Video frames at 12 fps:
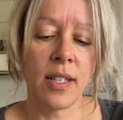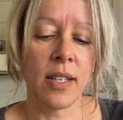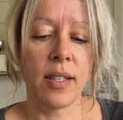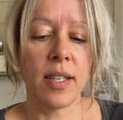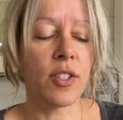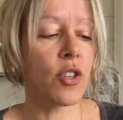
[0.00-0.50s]

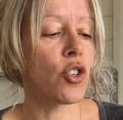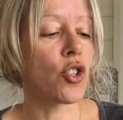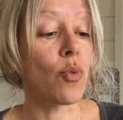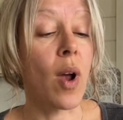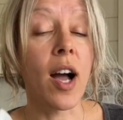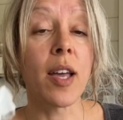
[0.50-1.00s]
These are
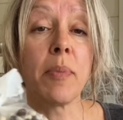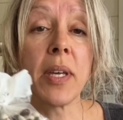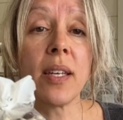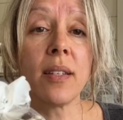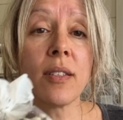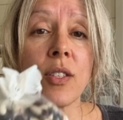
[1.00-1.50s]
dry
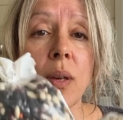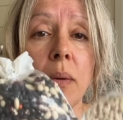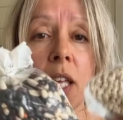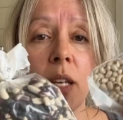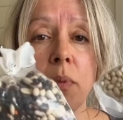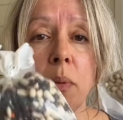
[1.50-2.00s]
beans, so I'm
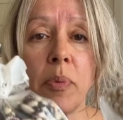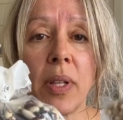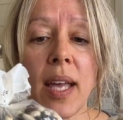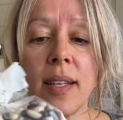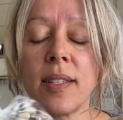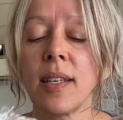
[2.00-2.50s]
going to be
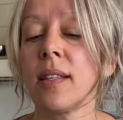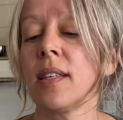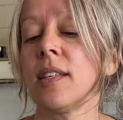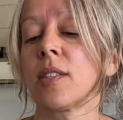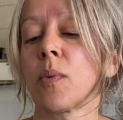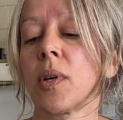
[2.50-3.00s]
planting
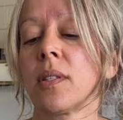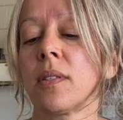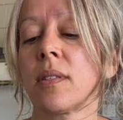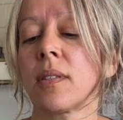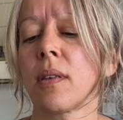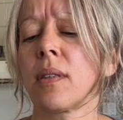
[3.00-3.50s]
these
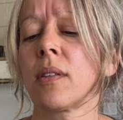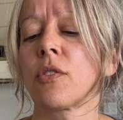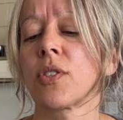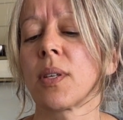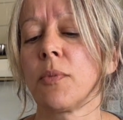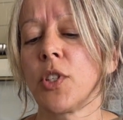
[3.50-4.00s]
ones. I think
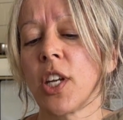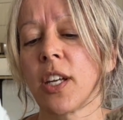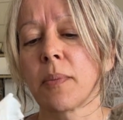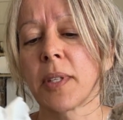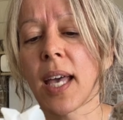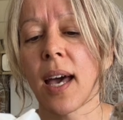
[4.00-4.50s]
there's some
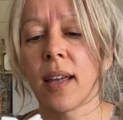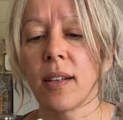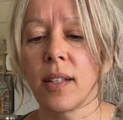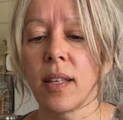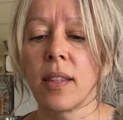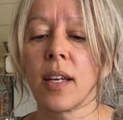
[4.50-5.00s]
Jacob's
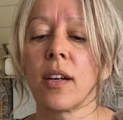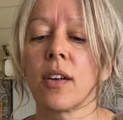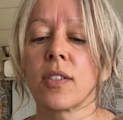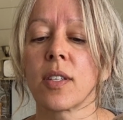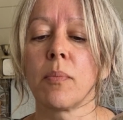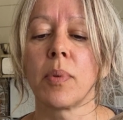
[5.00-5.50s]
cattle in
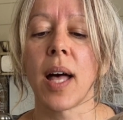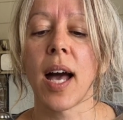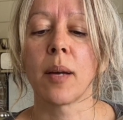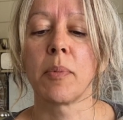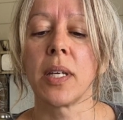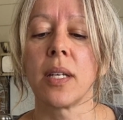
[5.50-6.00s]
there, some
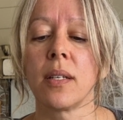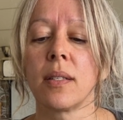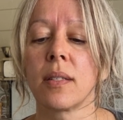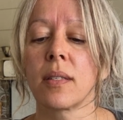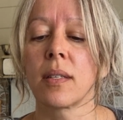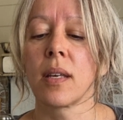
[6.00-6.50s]
black
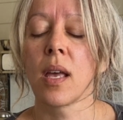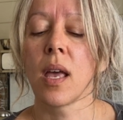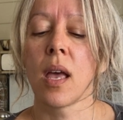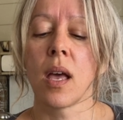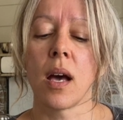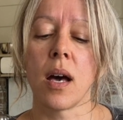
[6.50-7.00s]
beans,
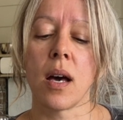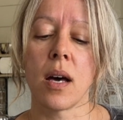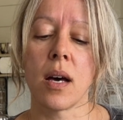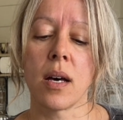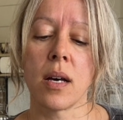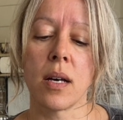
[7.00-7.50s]

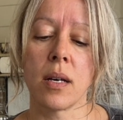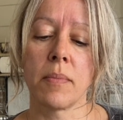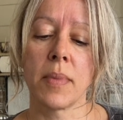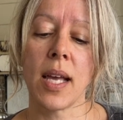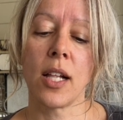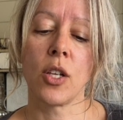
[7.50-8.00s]

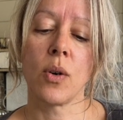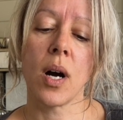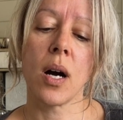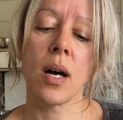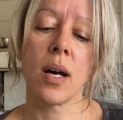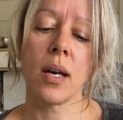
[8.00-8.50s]

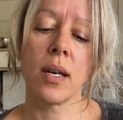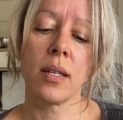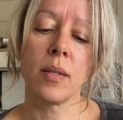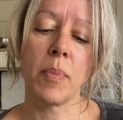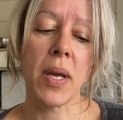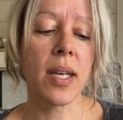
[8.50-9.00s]

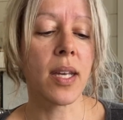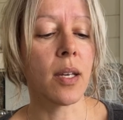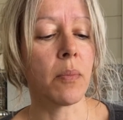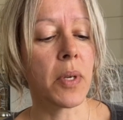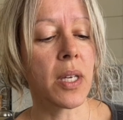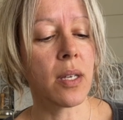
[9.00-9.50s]
yellow-eyed
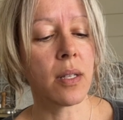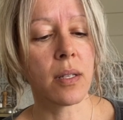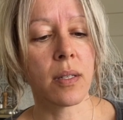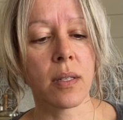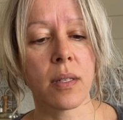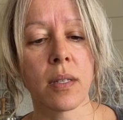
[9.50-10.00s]
baking
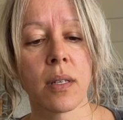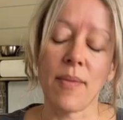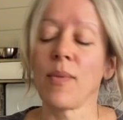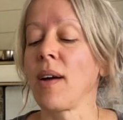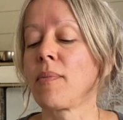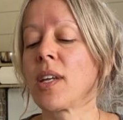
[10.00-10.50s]
beans.
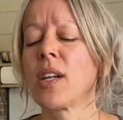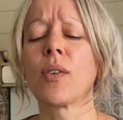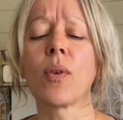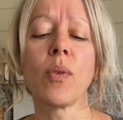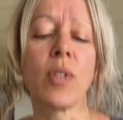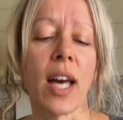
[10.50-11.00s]
I'm going to
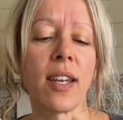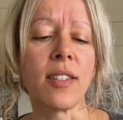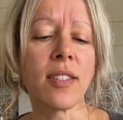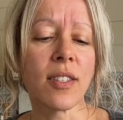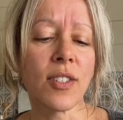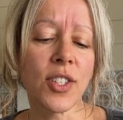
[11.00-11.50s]
grow
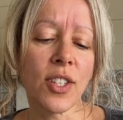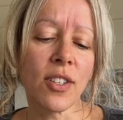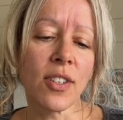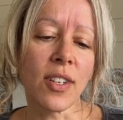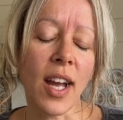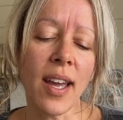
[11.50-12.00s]
lettuce this
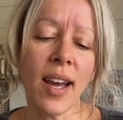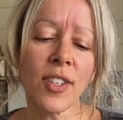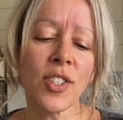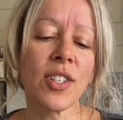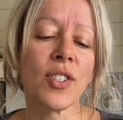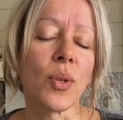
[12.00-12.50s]
year. I
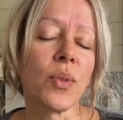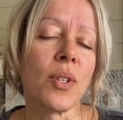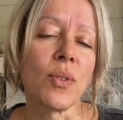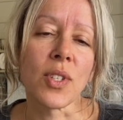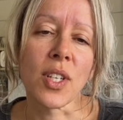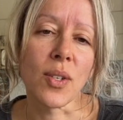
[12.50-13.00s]
actually don't
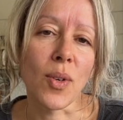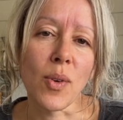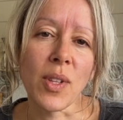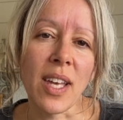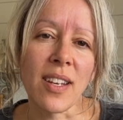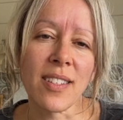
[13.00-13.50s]
usually grow
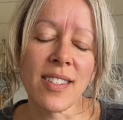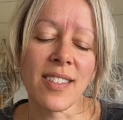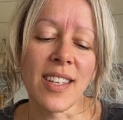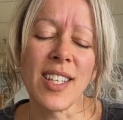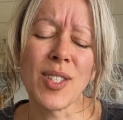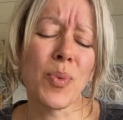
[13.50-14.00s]
lettuce.
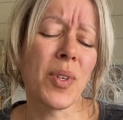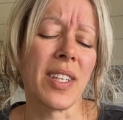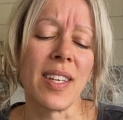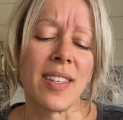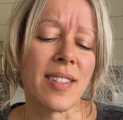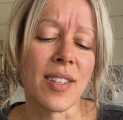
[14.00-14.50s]
It's really
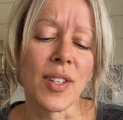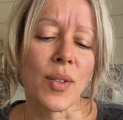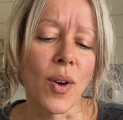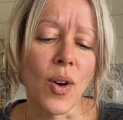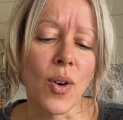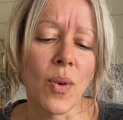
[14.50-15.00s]
easy to
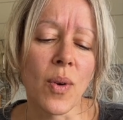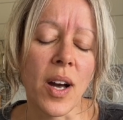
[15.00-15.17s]
grow.